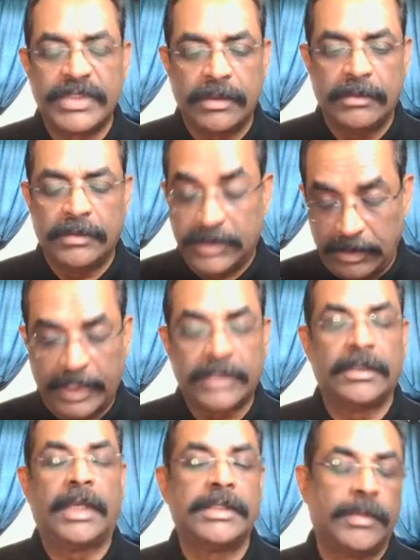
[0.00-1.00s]

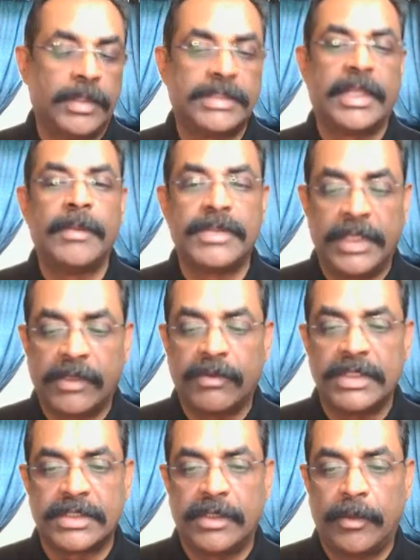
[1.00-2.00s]
it's not similar, same
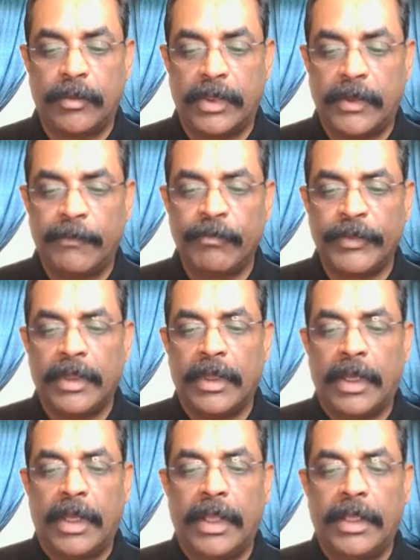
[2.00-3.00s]
sequence number,
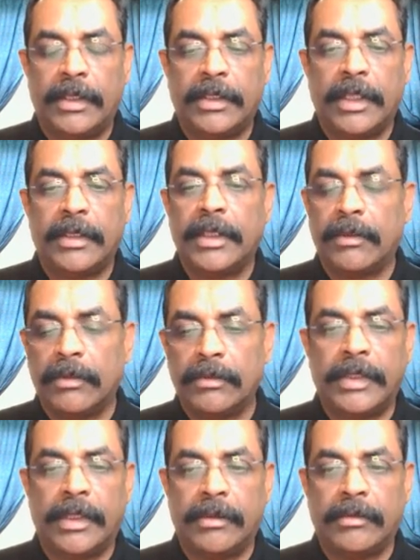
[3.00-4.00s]
and then
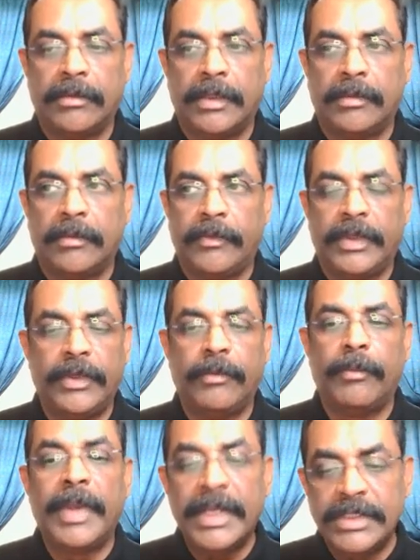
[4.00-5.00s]
when you
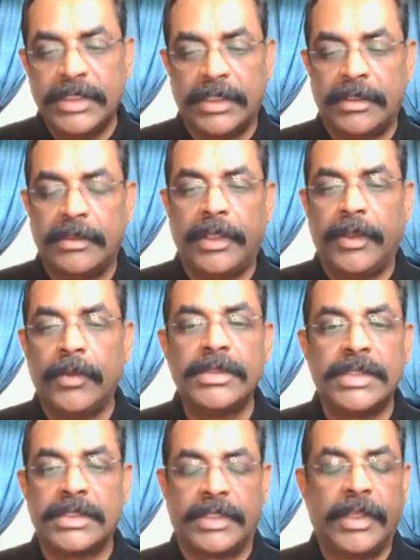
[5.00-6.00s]
merge it, you use
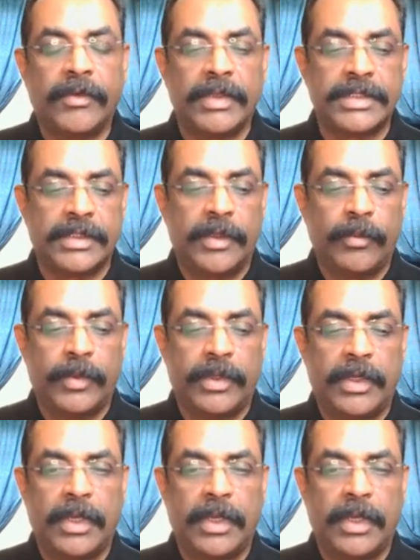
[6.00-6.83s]
the sequence number.